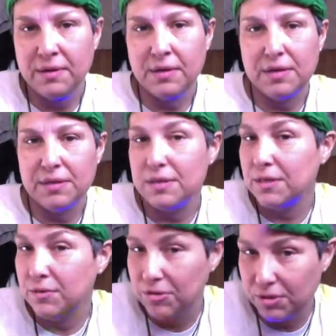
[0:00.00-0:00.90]
and
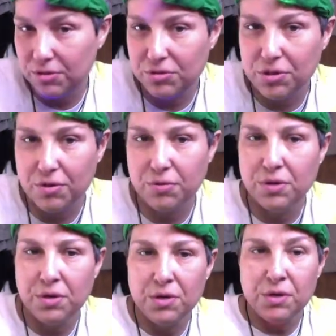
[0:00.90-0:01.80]
continue to do so
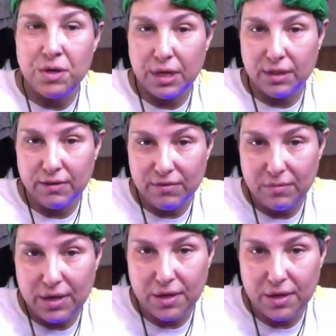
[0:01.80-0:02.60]
and live in my